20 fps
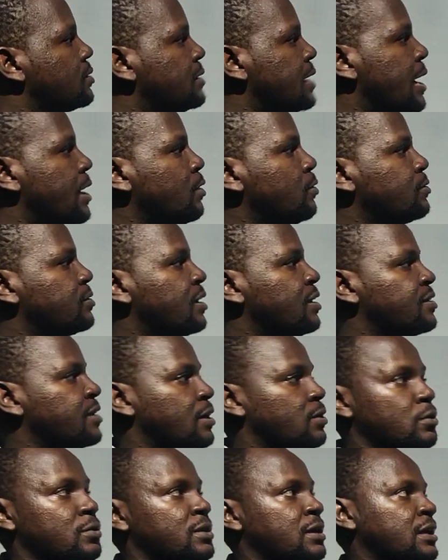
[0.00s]
Dilute
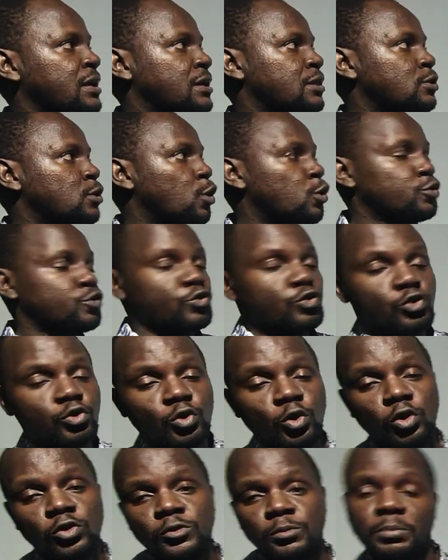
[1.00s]
HNO3 does
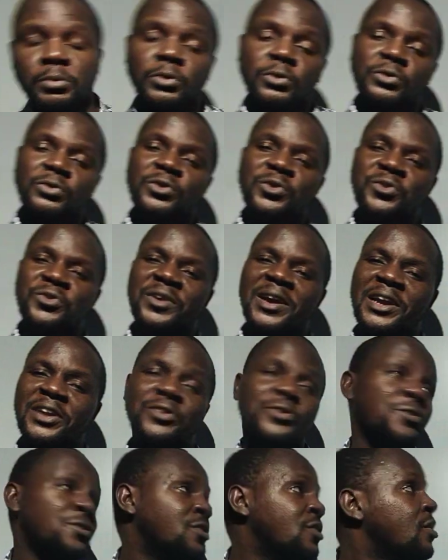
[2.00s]
not produce
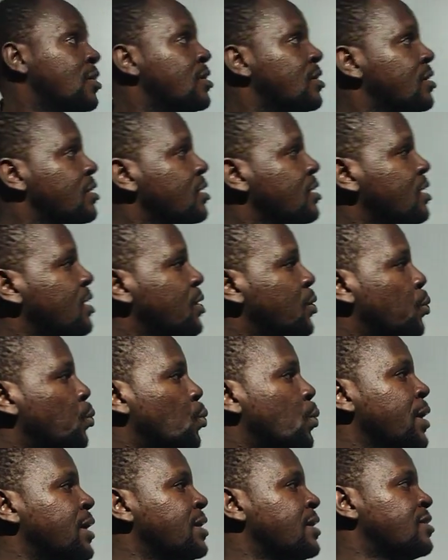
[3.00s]
hydrogen
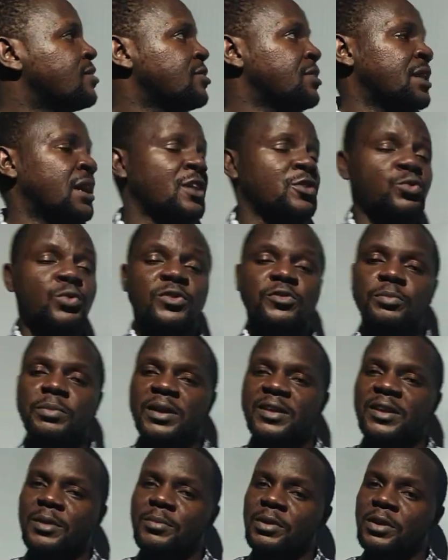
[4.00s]
when it reacts with
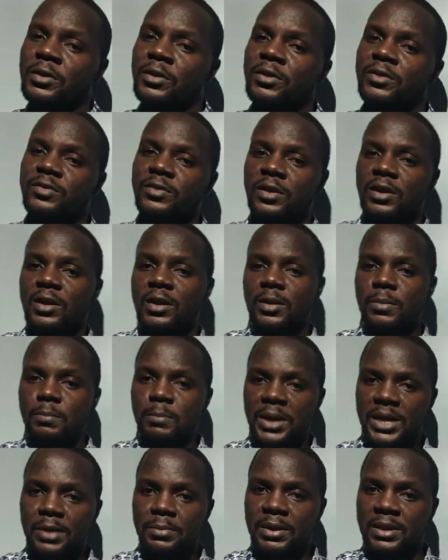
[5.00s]
metal, because
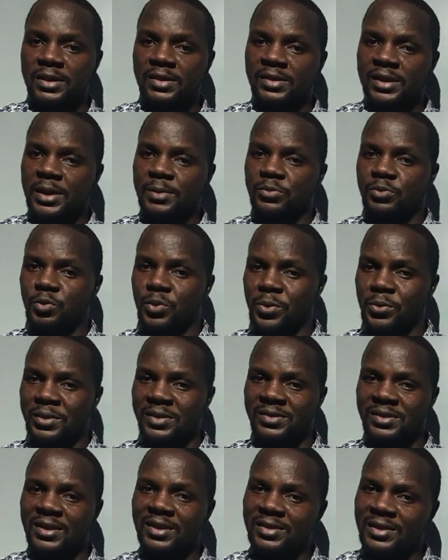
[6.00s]
many times when
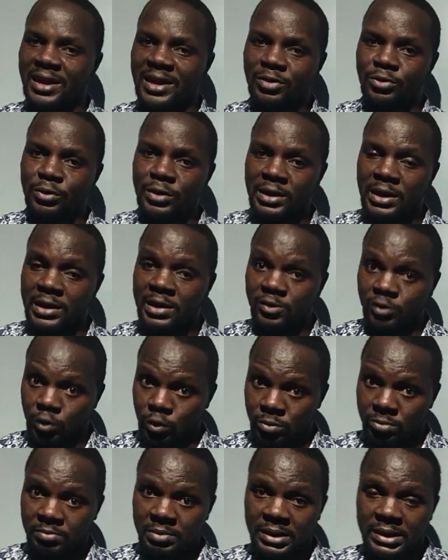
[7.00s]
we teach hydrogen and its
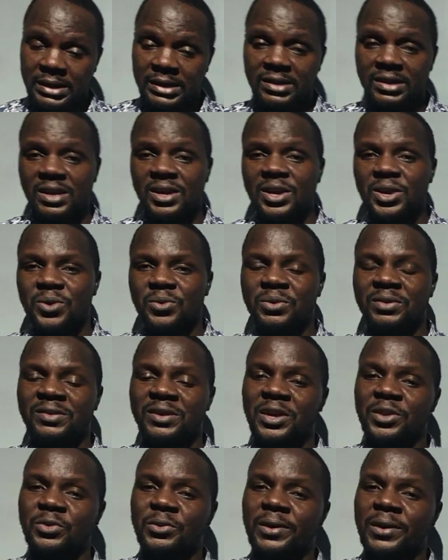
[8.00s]
compound, we
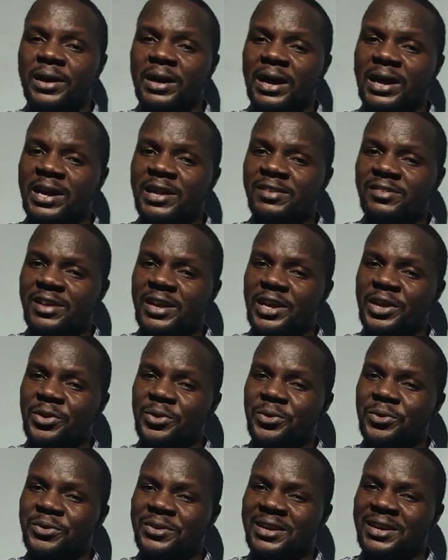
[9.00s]
tell you
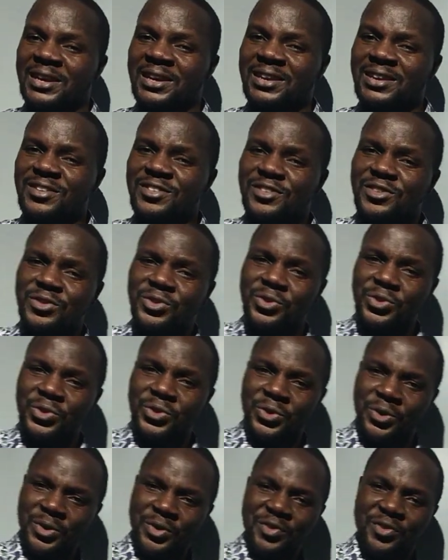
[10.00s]
HNO3 is
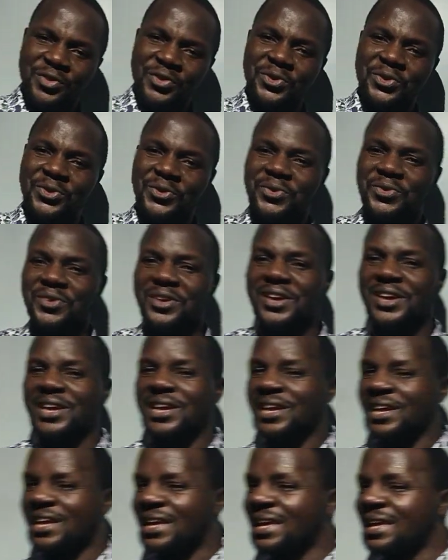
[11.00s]
not used
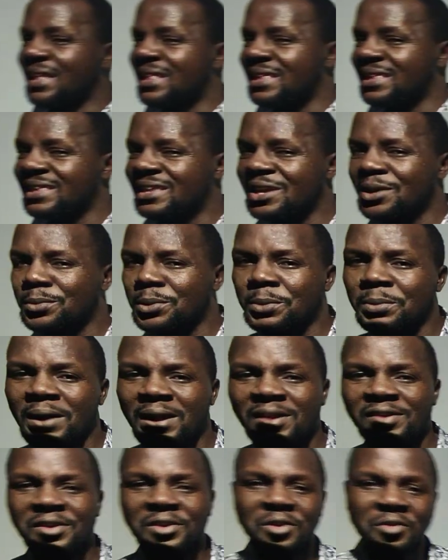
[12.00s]
in the
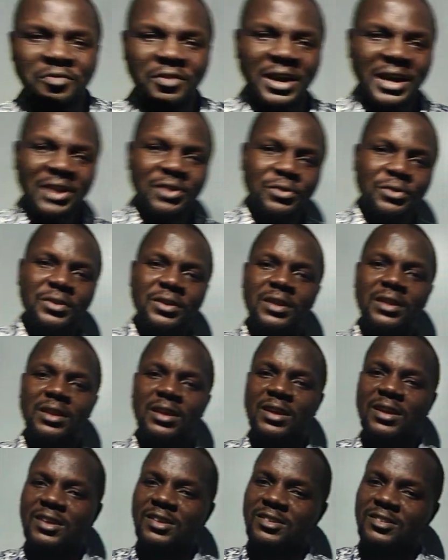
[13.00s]
preparation of hydrogen,
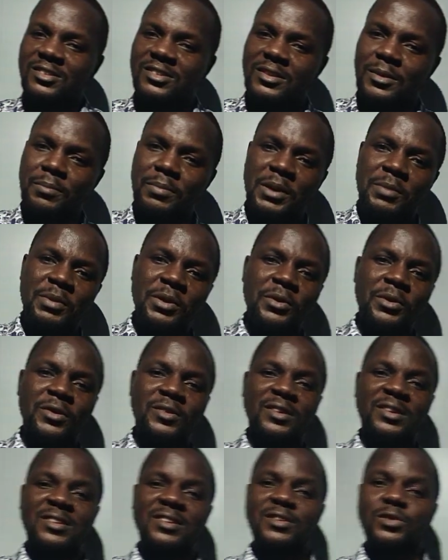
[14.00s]
simply
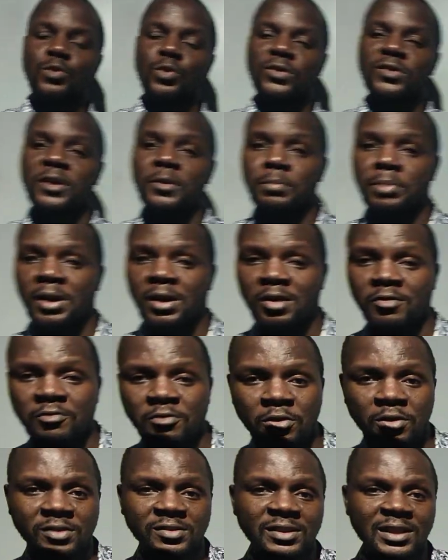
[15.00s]
because it is what? A
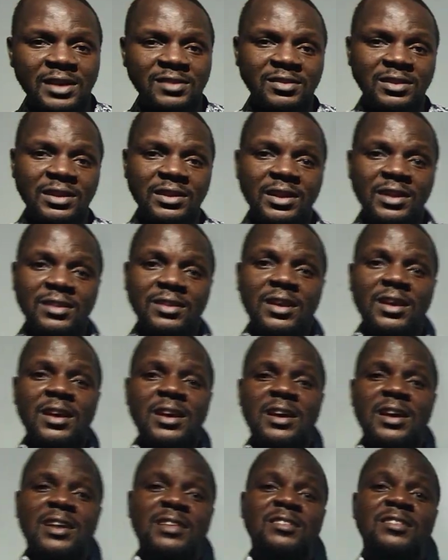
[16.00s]
powerful oxidizing agent.
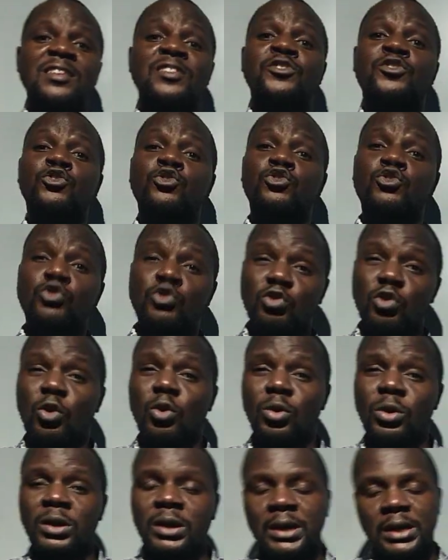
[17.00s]
It is a
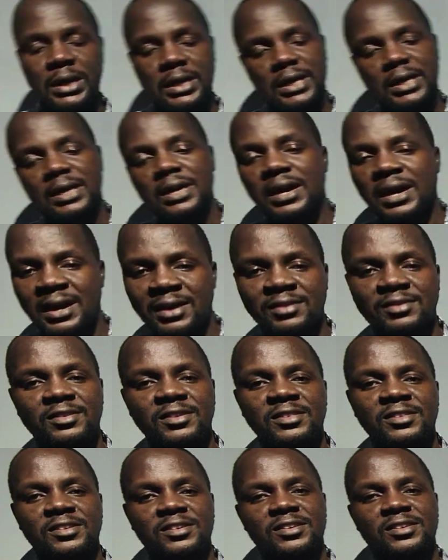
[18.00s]
strong
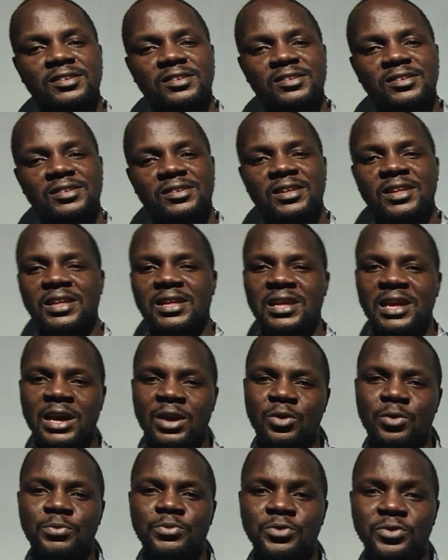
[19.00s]
acid. I
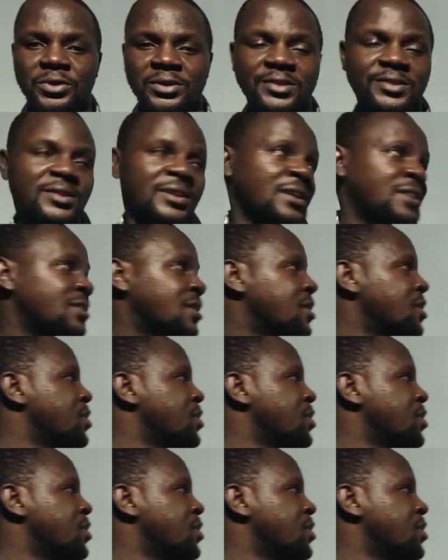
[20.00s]
hope you understand.